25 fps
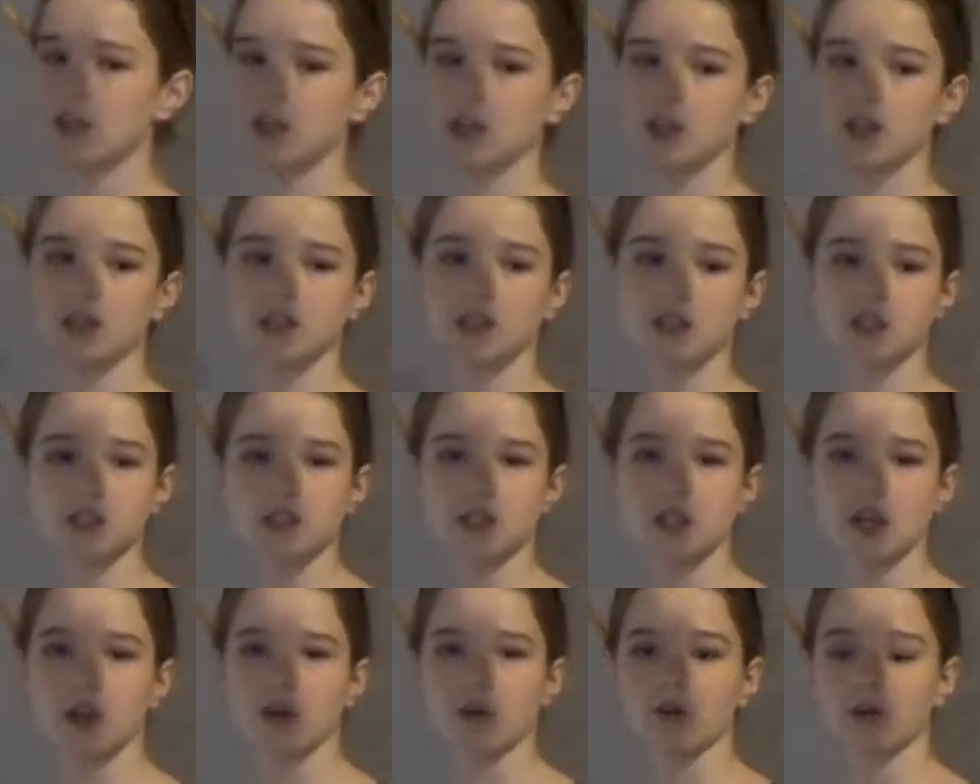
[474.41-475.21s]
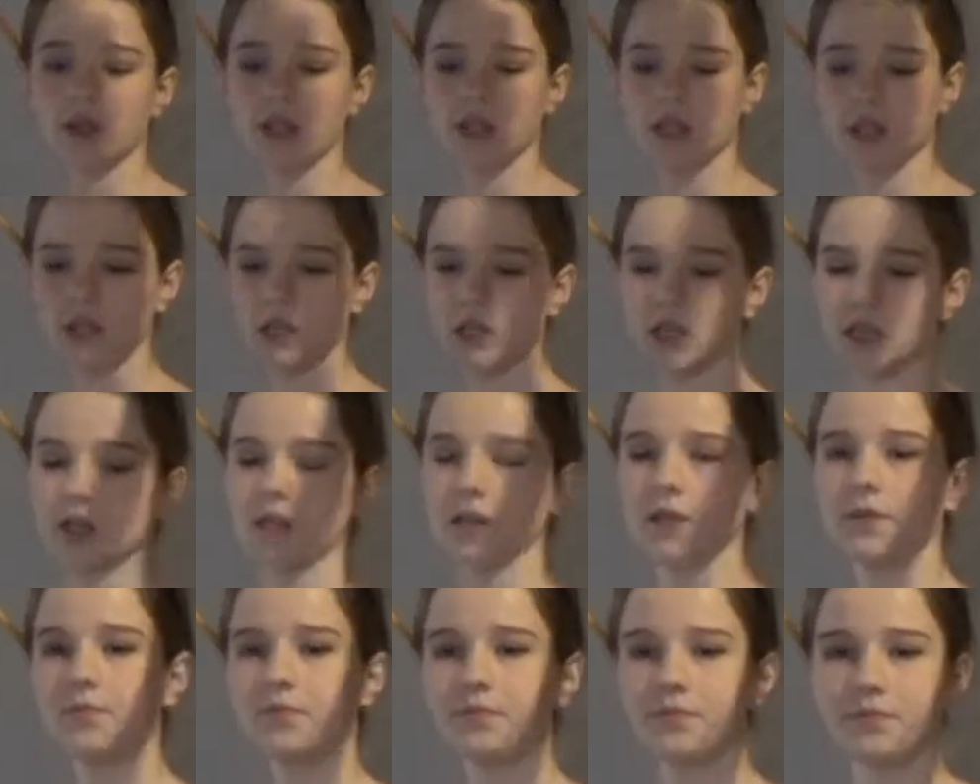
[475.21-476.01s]
And so
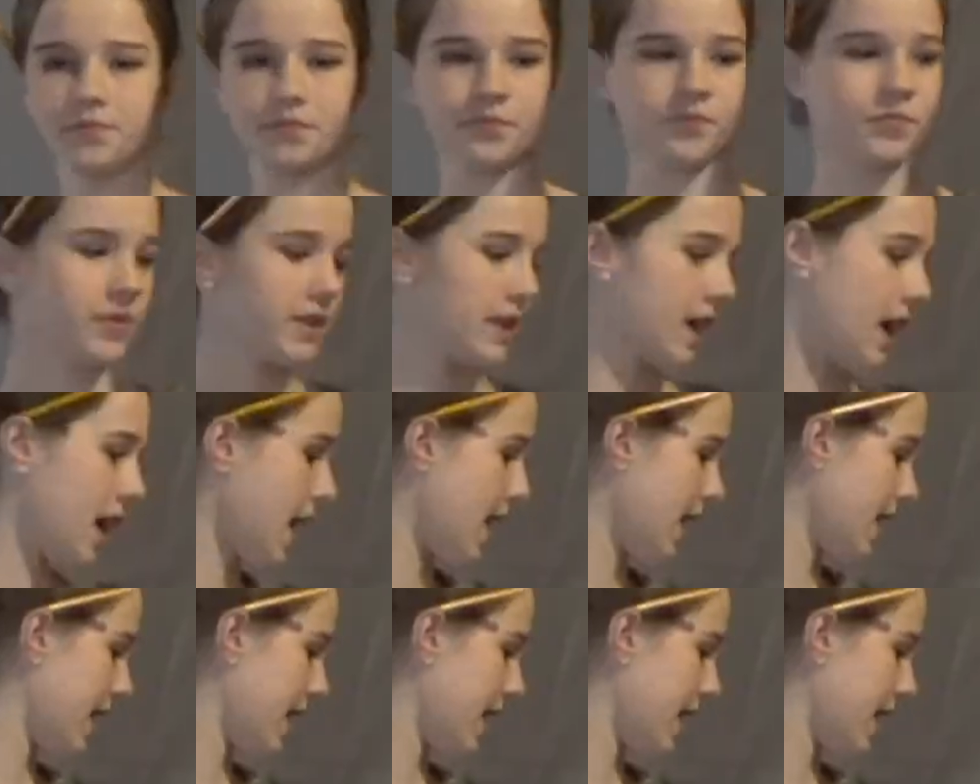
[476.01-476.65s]
here I